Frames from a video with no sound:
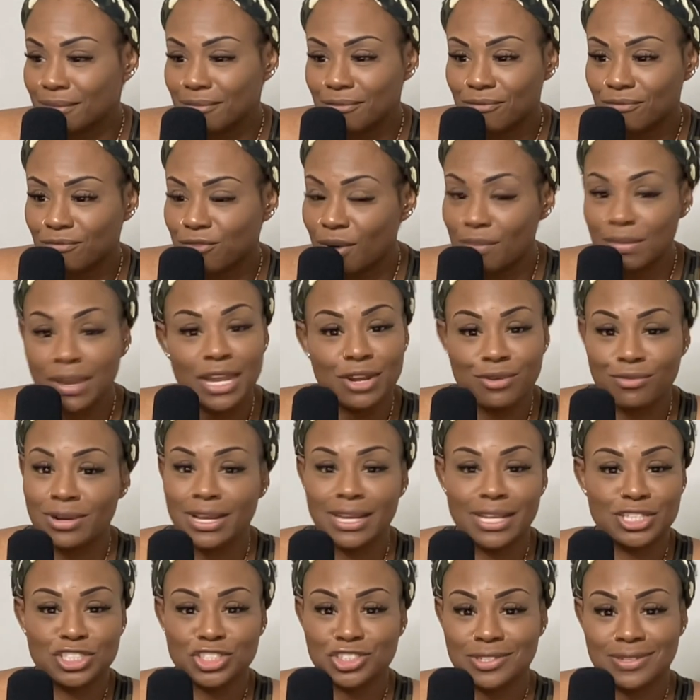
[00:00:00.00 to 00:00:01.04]
from any
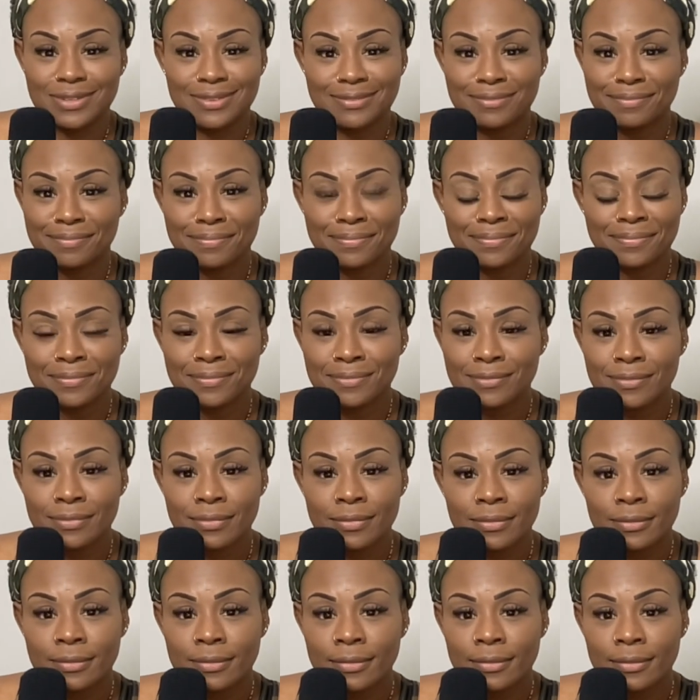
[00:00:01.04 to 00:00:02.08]
religion.
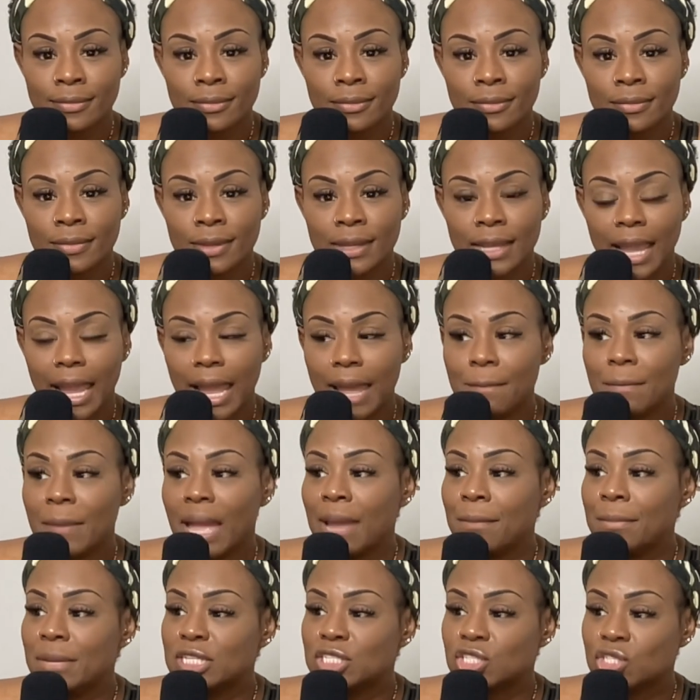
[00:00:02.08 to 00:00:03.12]
It
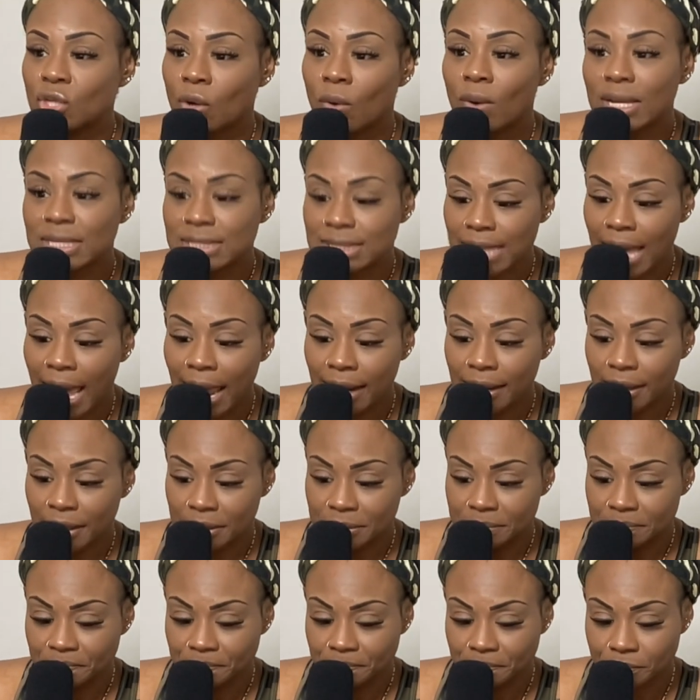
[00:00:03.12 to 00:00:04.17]
made me so excited
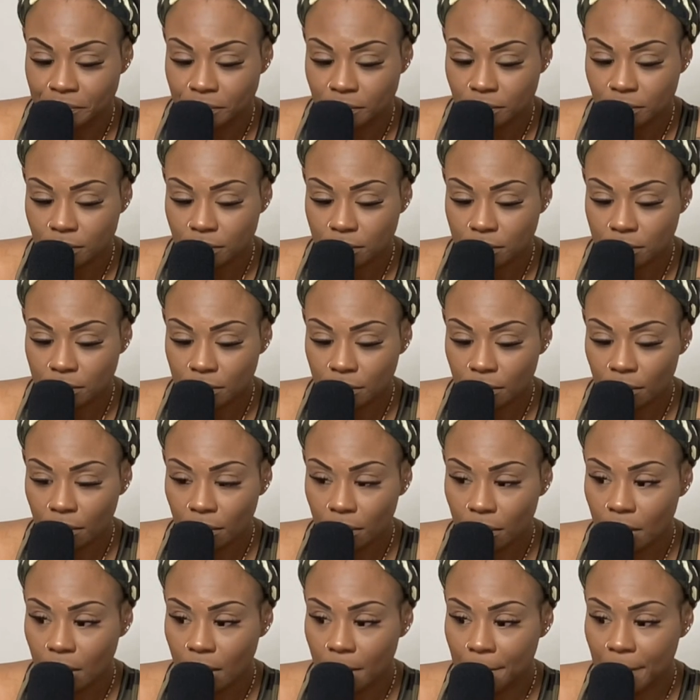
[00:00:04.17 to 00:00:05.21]

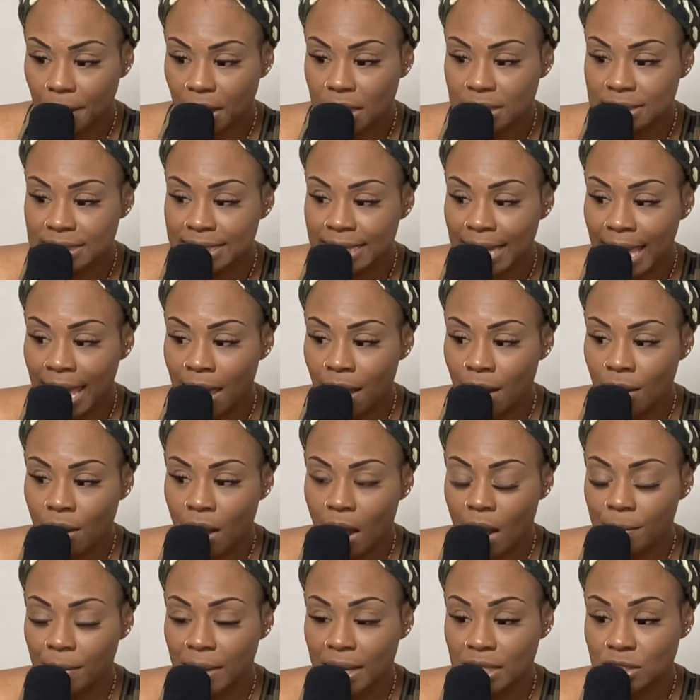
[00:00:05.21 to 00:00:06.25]
because now
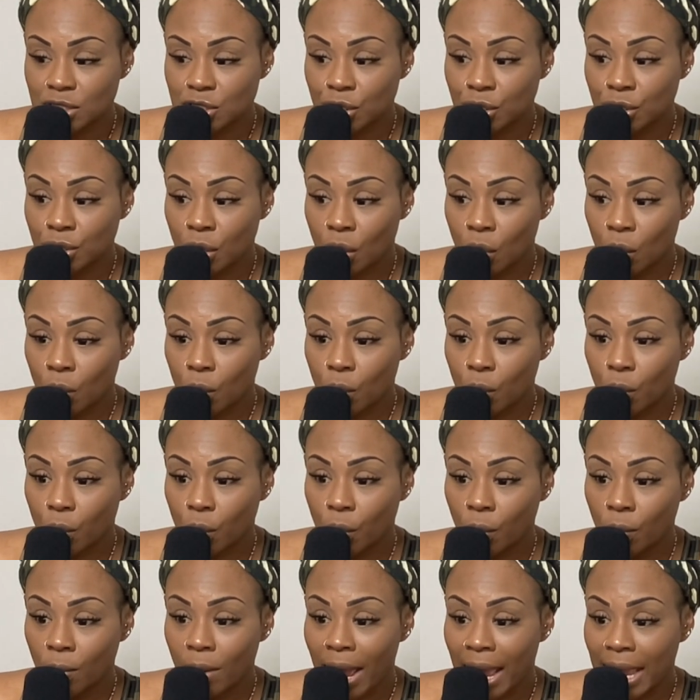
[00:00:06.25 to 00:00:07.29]
I'm getting to know
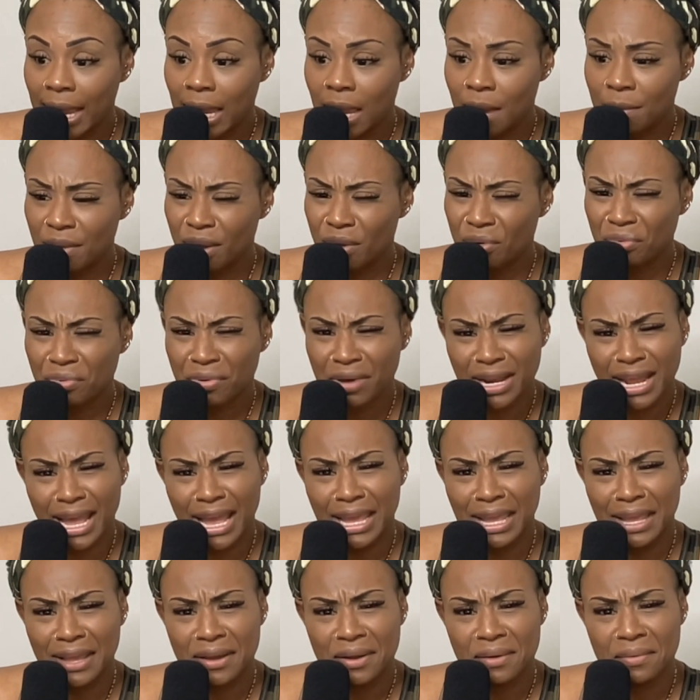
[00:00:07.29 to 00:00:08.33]
who I am and what I
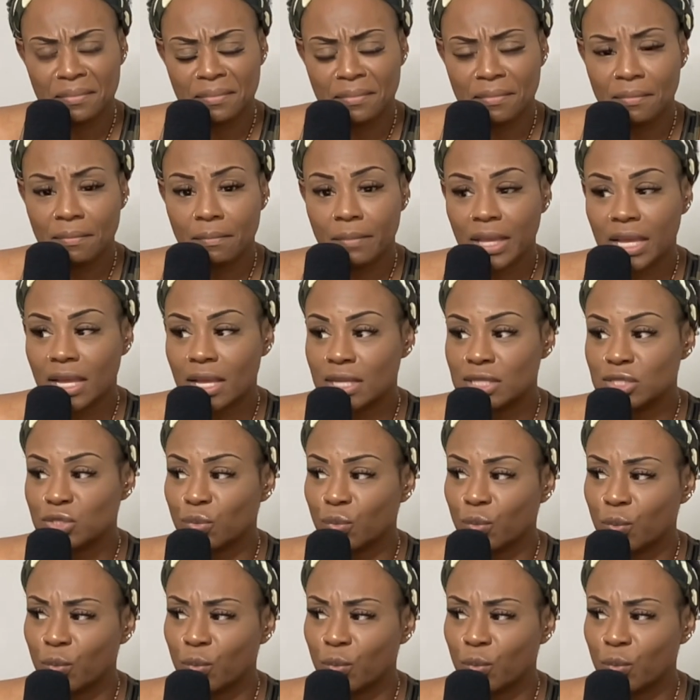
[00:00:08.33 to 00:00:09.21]
am. Because